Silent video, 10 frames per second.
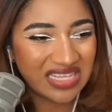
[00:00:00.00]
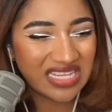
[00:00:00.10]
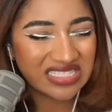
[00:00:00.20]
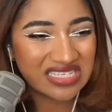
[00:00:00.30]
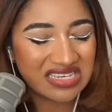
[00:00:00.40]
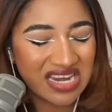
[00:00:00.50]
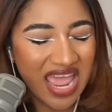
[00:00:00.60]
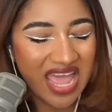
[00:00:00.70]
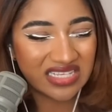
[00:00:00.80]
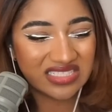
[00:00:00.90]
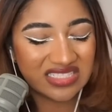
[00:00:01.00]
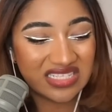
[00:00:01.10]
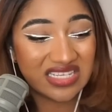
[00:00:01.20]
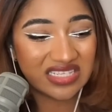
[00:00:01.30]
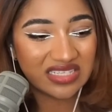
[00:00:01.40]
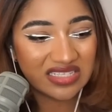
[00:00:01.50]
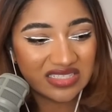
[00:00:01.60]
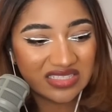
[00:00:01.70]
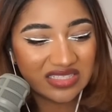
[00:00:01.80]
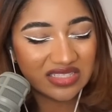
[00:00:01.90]
that's nasty.
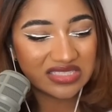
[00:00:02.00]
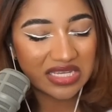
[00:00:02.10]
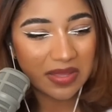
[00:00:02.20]
He looks like